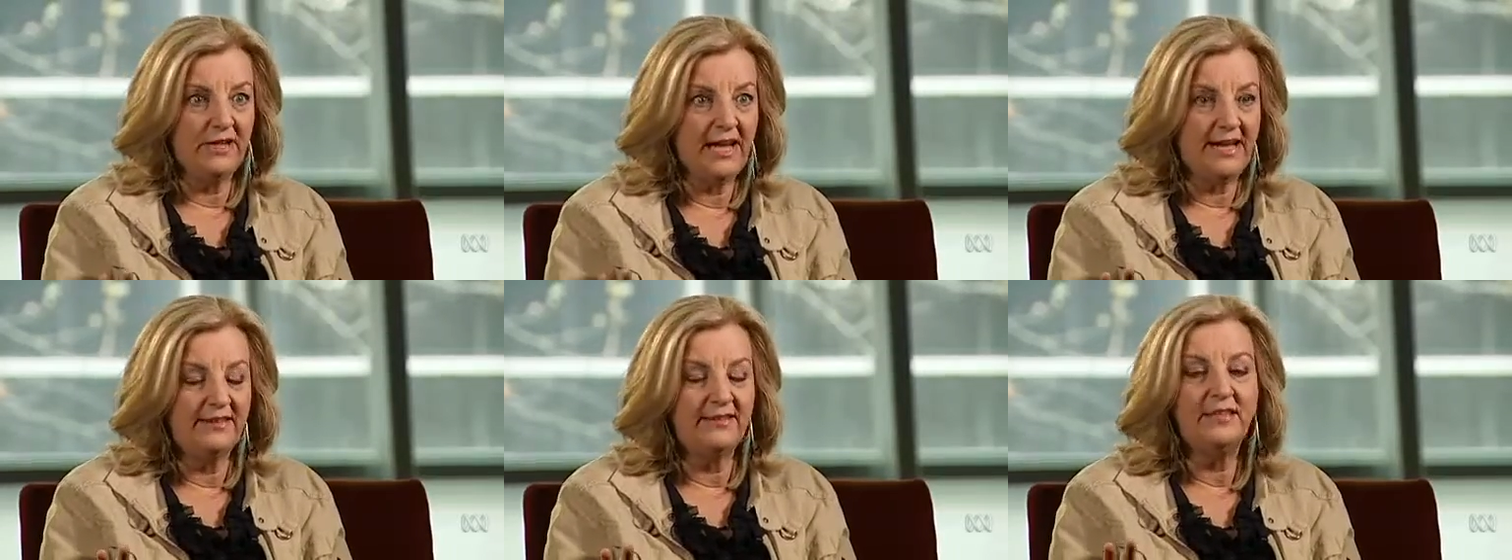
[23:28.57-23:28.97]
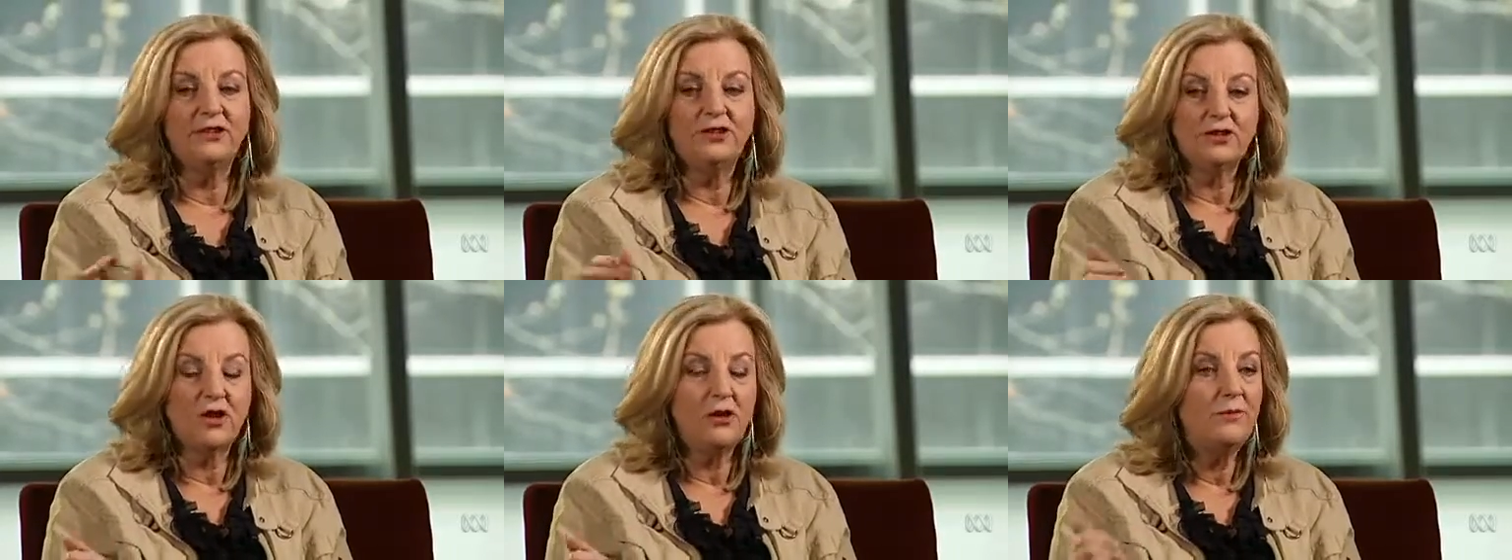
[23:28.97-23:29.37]
And La
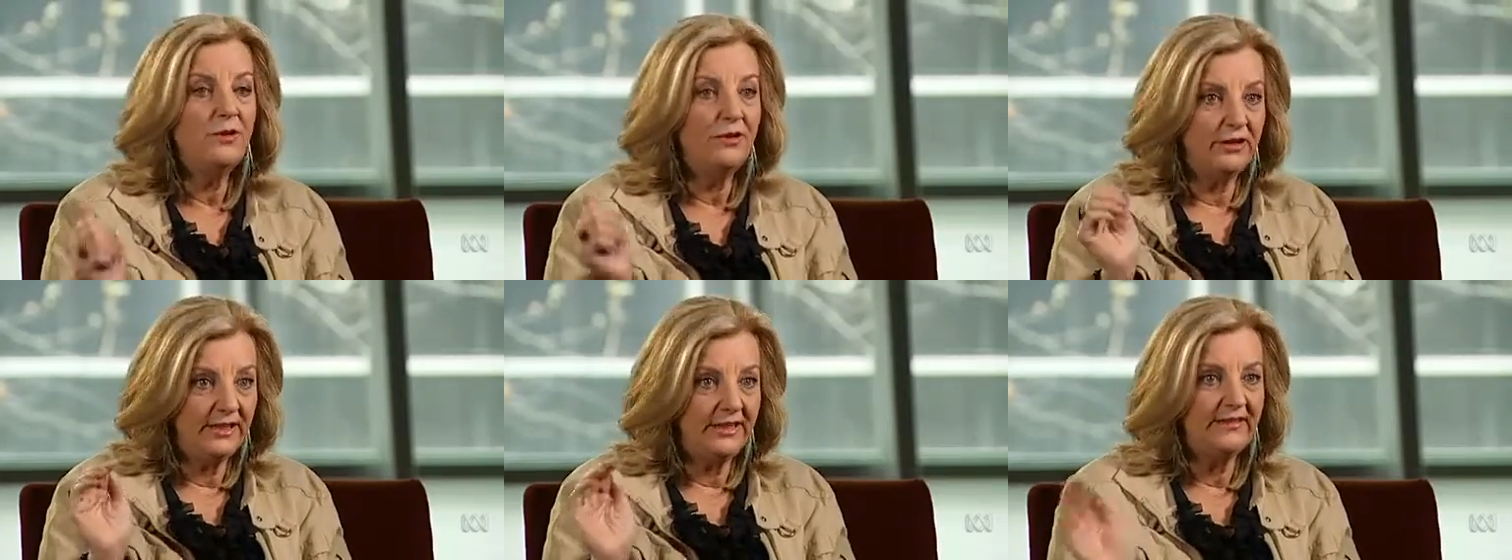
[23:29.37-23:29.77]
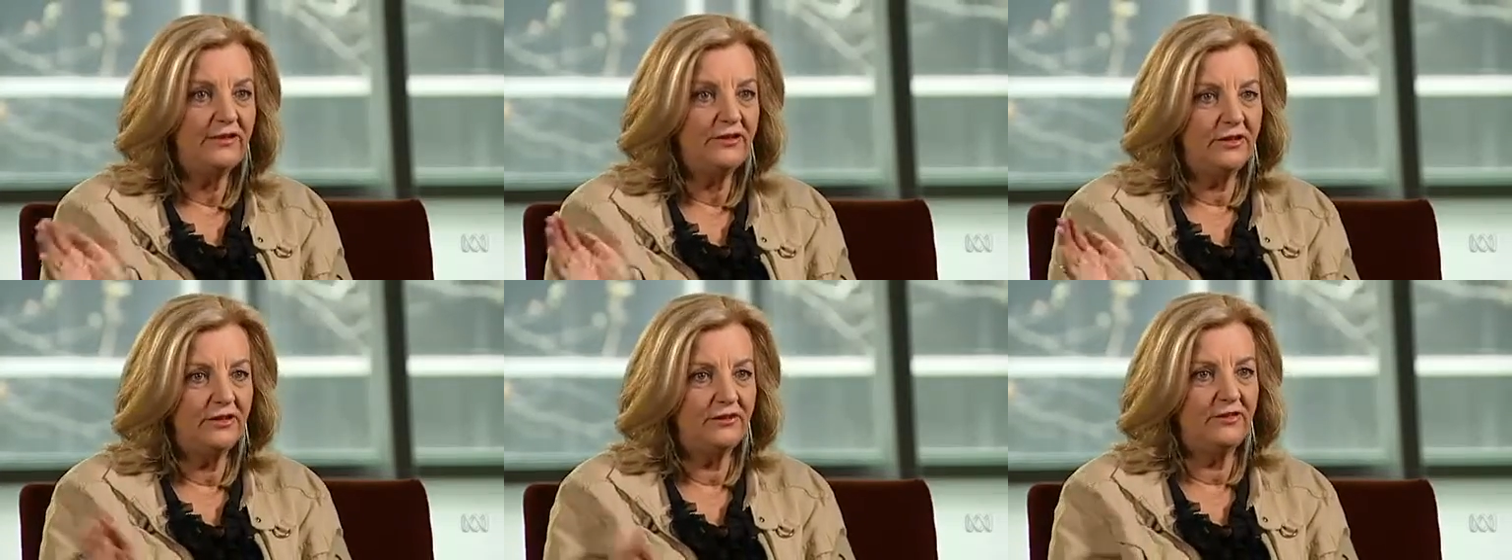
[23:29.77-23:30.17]
Trobe Uni is
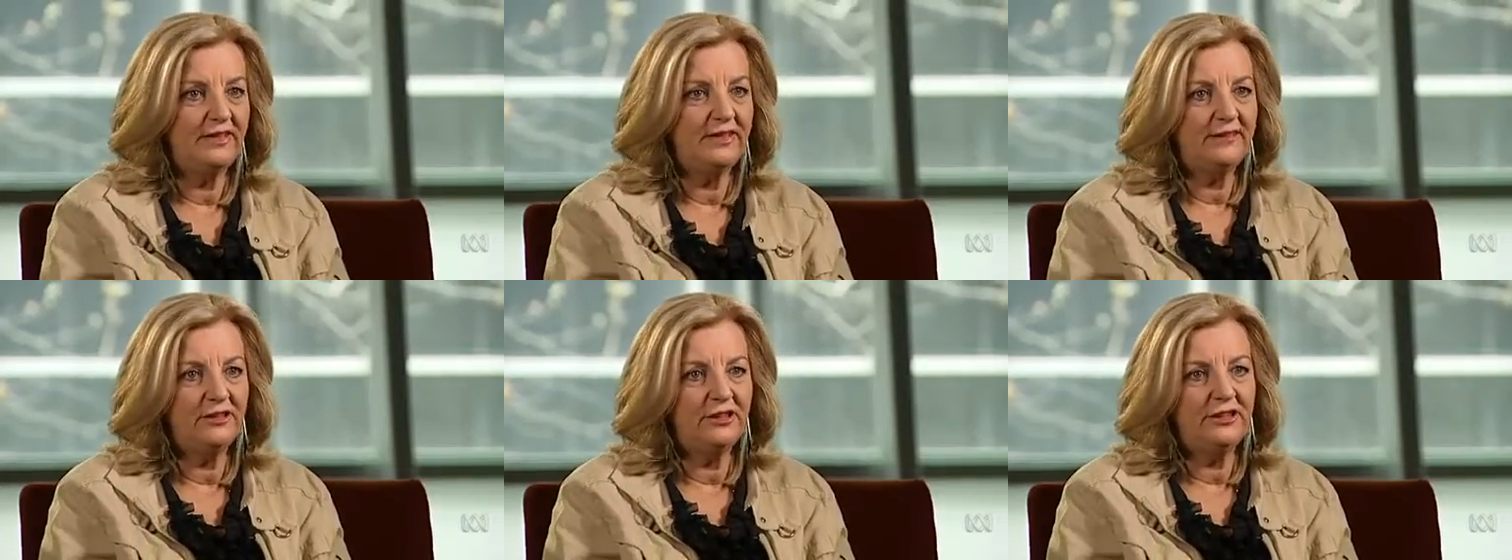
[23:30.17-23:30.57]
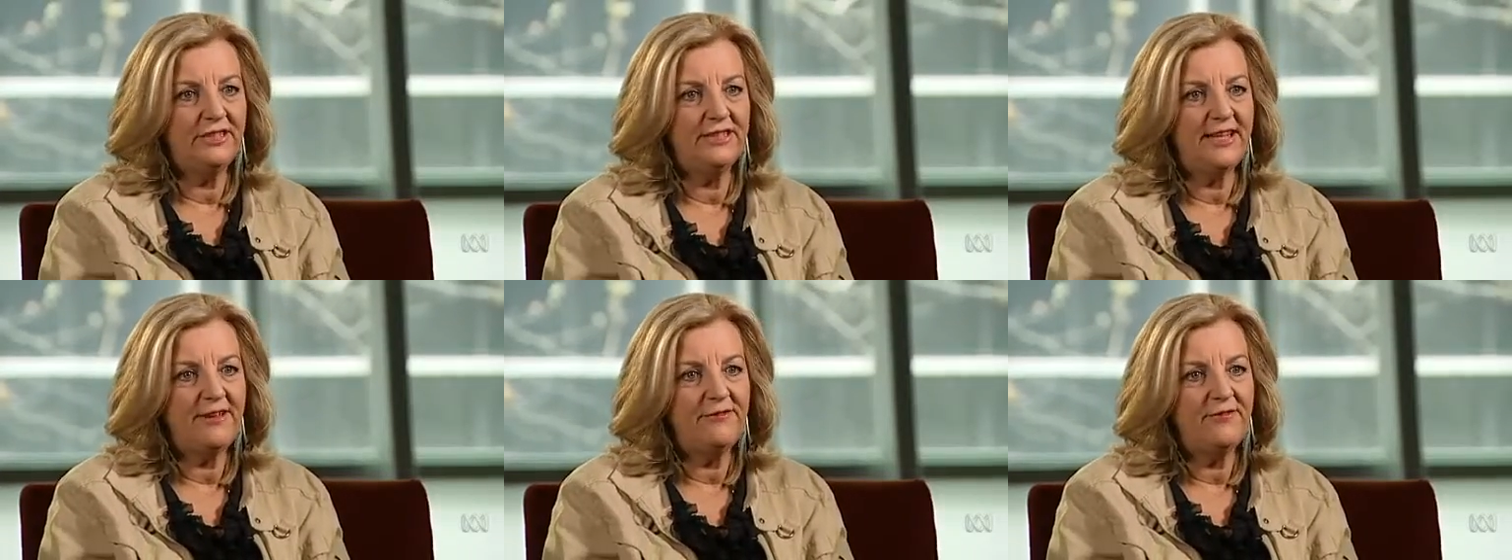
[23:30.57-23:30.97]
doing research,
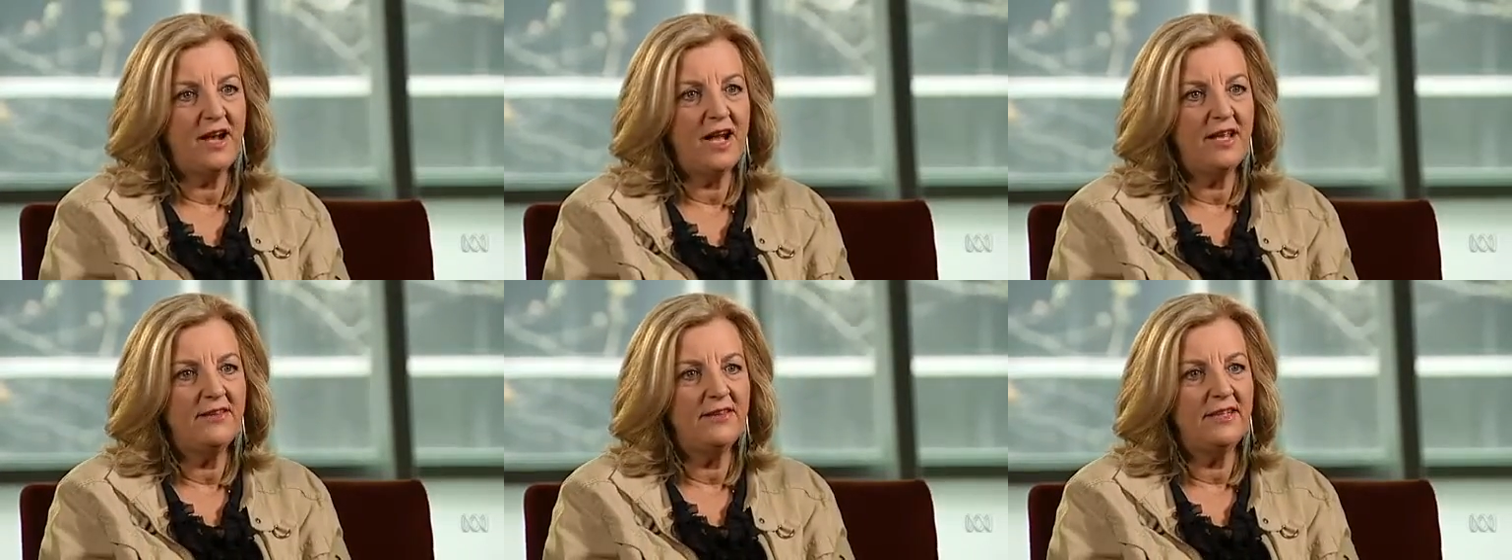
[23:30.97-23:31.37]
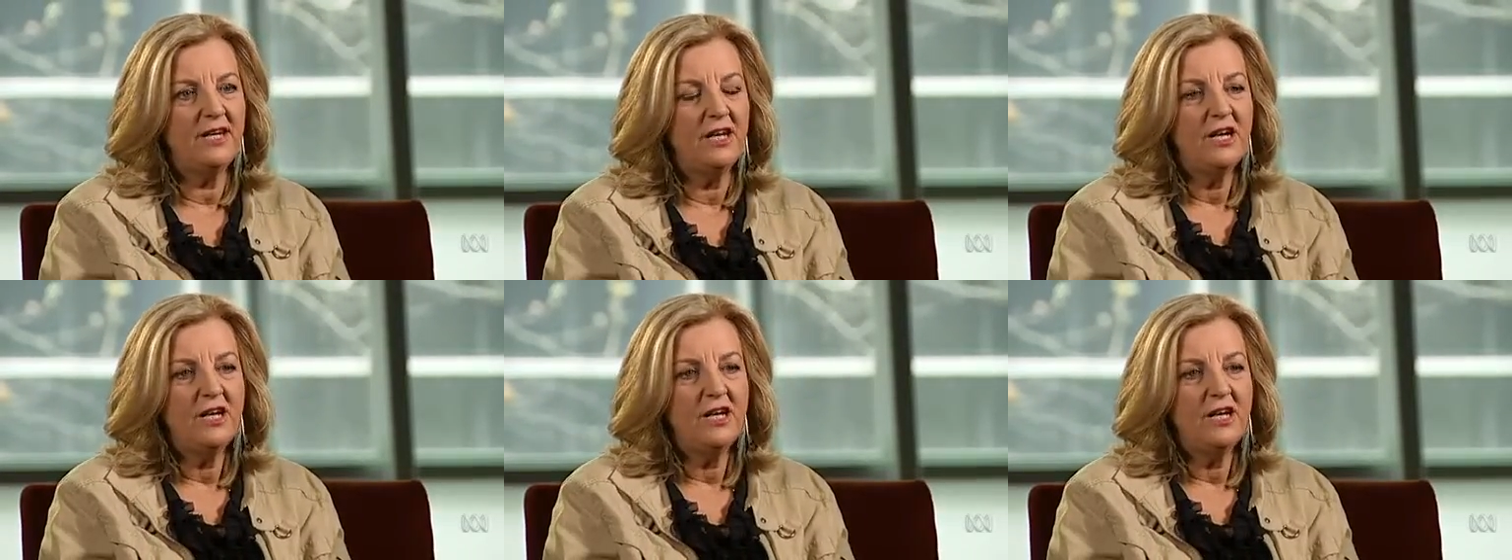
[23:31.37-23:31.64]
and they find that